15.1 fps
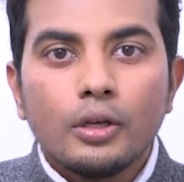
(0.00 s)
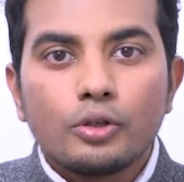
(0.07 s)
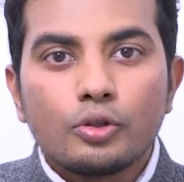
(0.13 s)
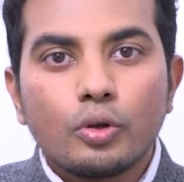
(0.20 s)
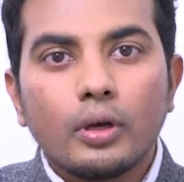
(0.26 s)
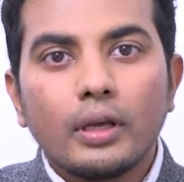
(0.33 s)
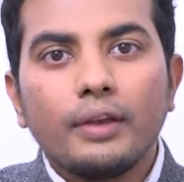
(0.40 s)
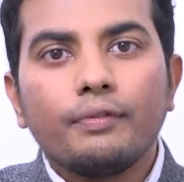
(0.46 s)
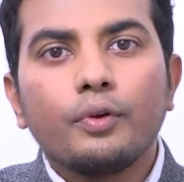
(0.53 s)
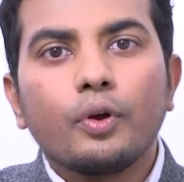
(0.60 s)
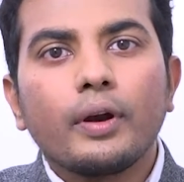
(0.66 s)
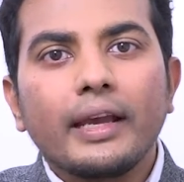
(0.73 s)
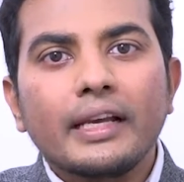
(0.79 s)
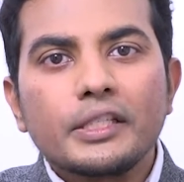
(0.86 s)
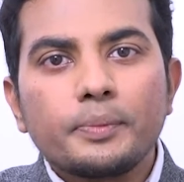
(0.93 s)
So, if you
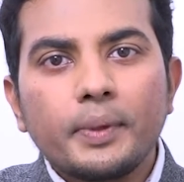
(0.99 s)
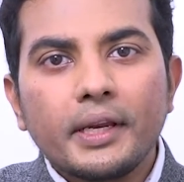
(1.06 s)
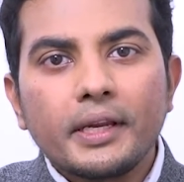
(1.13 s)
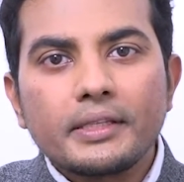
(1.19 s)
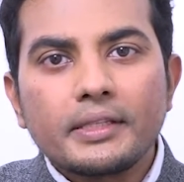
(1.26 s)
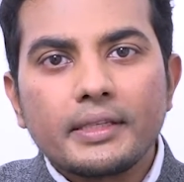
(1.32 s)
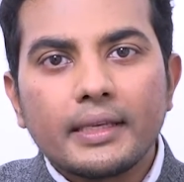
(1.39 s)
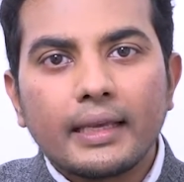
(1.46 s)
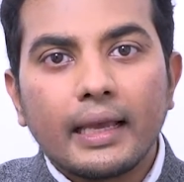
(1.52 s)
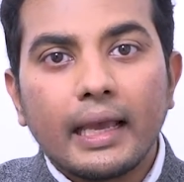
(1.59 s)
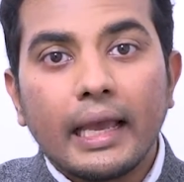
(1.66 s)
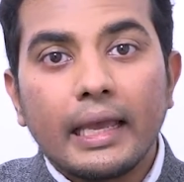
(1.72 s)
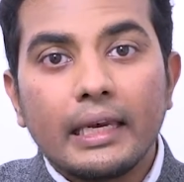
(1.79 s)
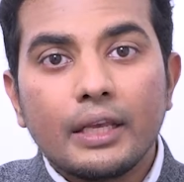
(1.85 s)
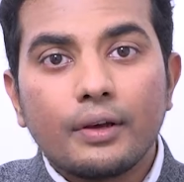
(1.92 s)
are experiencing
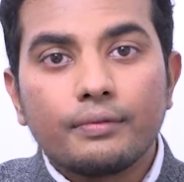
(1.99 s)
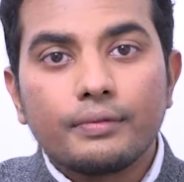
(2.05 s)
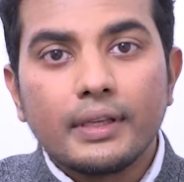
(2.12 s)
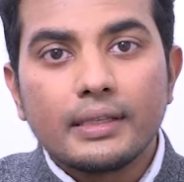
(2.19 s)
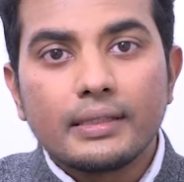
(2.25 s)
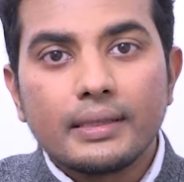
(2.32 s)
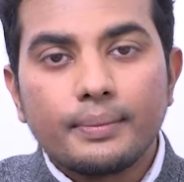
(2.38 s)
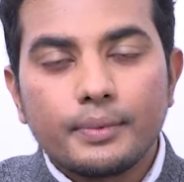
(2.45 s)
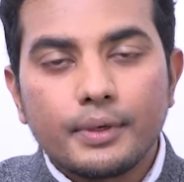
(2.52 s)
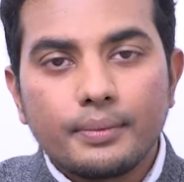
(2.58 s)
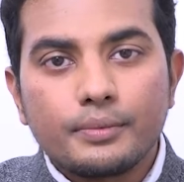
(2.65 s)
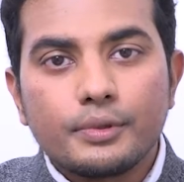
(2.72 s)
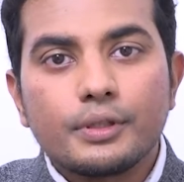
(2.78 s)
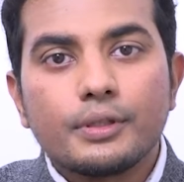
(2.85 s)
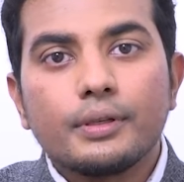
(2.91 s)
any of these
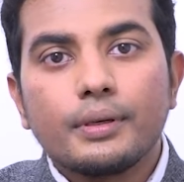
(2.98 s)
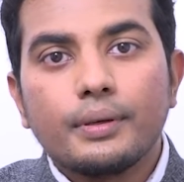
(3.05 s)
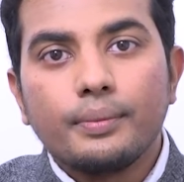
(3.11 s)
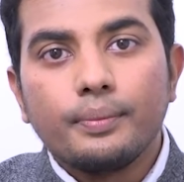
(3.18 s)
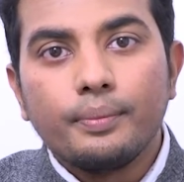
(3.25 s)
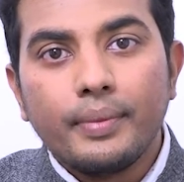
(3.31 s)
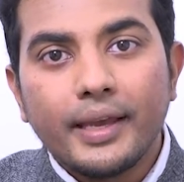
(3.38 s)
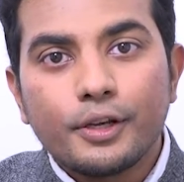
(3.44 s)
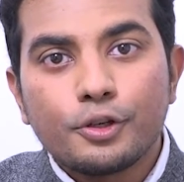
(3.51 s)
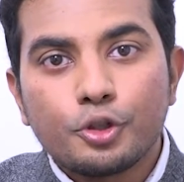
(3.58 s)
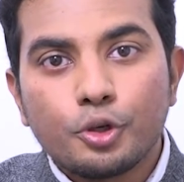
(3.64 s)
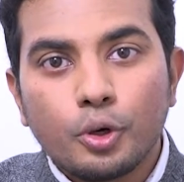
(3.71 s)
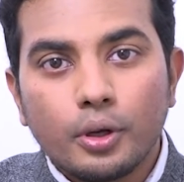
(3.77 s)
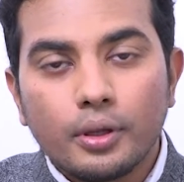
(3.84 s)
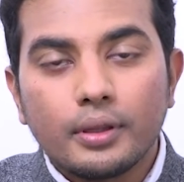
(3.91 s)
symptoms, make
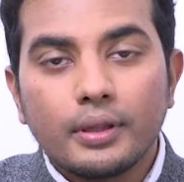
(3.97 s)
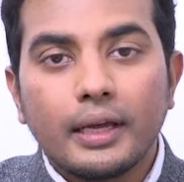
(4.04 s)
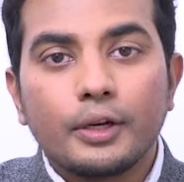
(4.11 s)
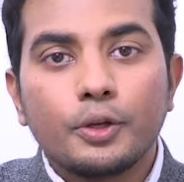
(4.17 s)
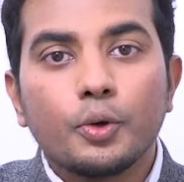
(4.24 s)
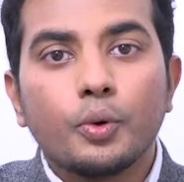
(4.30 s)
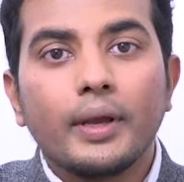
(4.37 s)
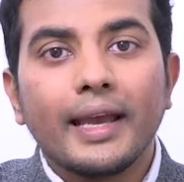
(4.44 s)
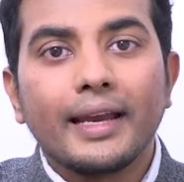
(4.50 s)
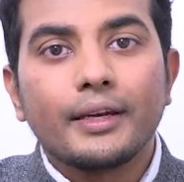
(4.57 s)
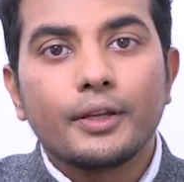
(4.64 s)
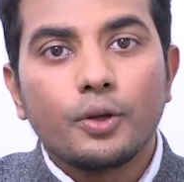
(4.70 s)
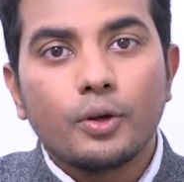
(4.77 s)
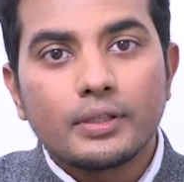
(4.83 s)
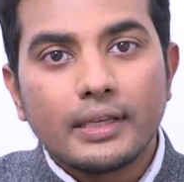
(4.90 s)
sure that you
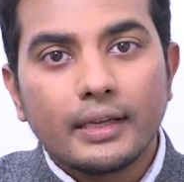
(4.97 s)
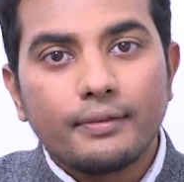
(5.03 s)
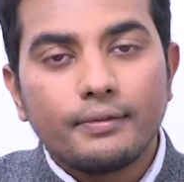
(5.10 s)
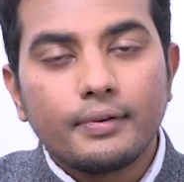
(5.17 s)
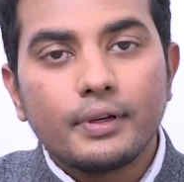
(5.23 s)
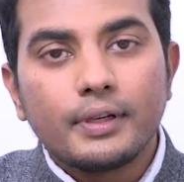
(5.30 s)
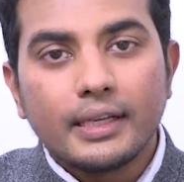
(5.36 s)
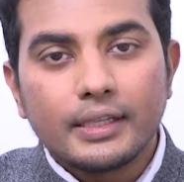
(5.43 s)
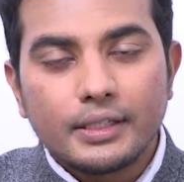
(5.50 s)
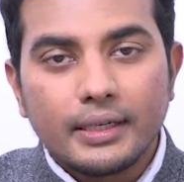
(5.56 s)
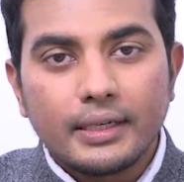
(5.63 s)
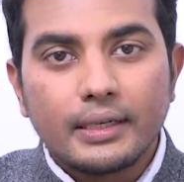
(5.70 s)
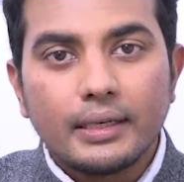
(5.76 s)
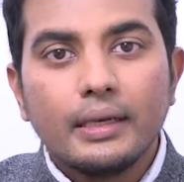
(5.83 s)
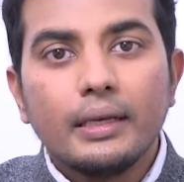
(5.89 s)
get yourself
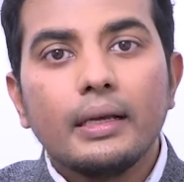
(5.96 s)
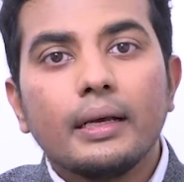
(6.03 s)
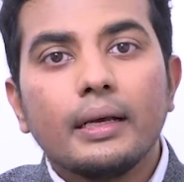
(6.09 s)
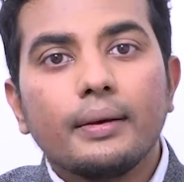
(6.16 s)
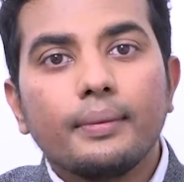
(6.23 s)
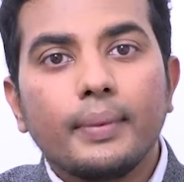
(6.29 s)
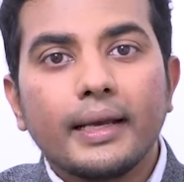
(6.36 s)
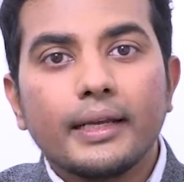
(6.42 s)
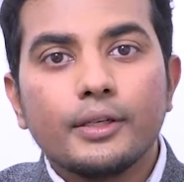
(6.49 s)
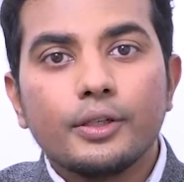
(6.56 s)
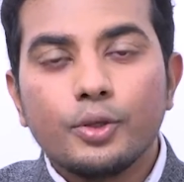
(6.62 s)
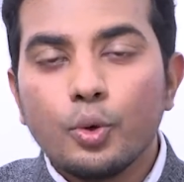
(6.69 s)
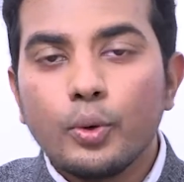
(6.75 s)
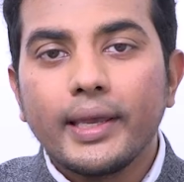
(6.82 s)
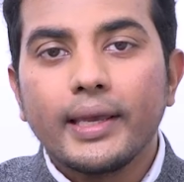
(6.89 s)
tested by
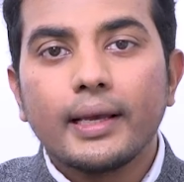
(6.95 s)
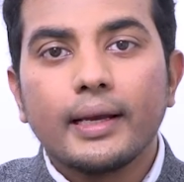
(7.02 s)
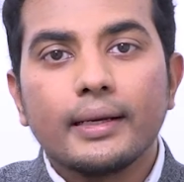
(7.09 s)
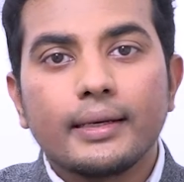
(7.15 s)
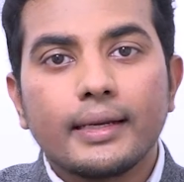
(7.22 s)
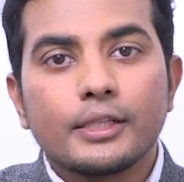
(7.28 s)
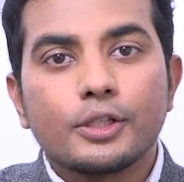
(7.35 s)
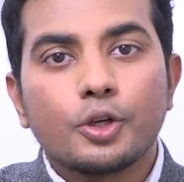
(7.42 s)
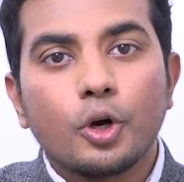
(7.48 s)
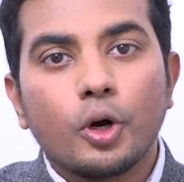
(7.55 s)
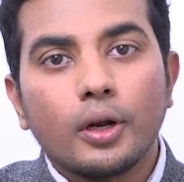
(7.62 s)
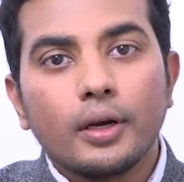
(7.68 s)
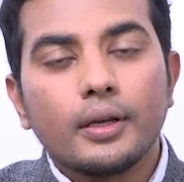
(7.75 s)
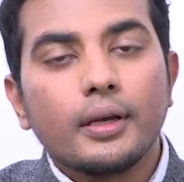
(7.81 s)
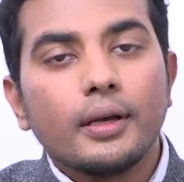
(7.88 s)
doing a test
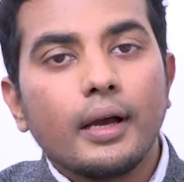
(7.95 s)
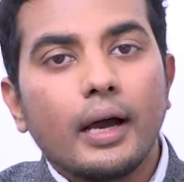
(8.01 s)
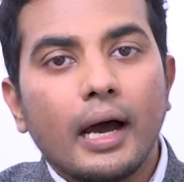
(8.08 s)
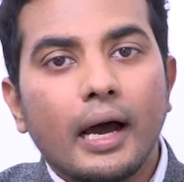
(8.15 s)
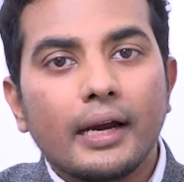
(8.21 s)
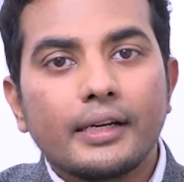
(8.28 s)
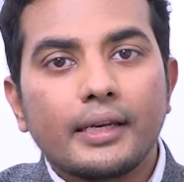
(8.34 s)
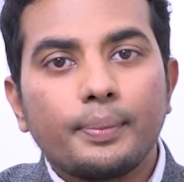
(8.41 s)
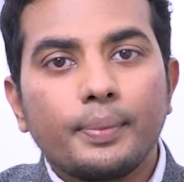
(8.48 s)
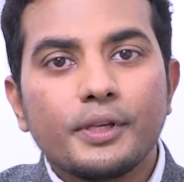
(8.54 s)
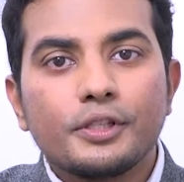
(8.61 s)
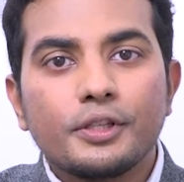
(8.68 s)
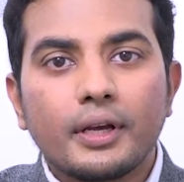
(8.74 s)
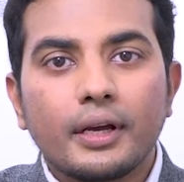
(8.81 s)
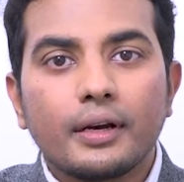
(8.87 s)
called
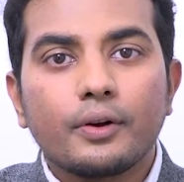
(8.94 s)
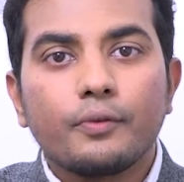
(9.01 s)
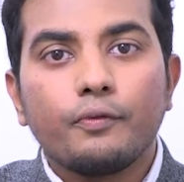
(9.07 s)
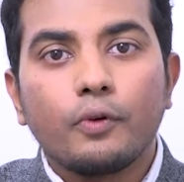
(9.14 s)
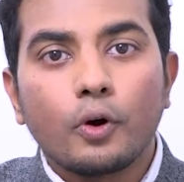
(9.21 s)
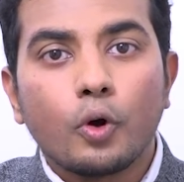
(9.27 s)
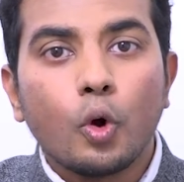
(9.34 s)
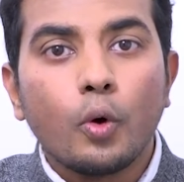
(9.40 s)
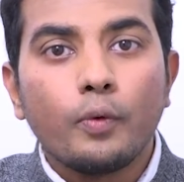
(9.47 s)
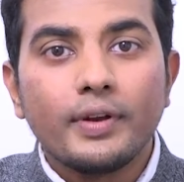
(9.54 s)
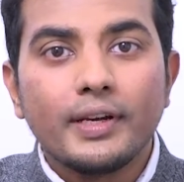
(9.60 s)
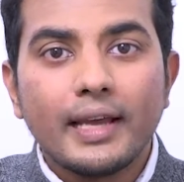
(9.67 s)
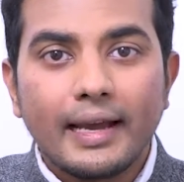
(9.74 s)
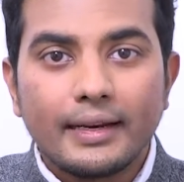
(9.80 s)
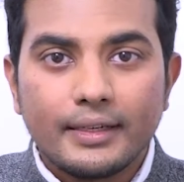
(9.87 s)
RT-PCR for
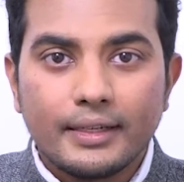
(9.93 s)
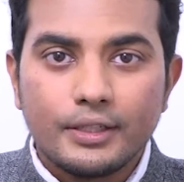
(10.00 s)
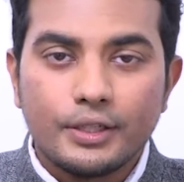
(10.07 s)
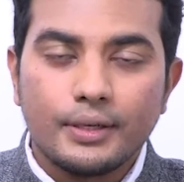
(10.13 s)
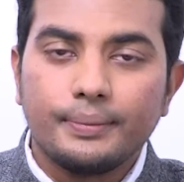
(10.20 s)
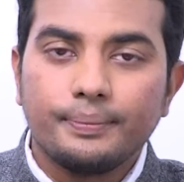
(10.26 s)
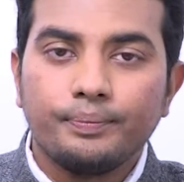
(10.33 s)
COVID antigen.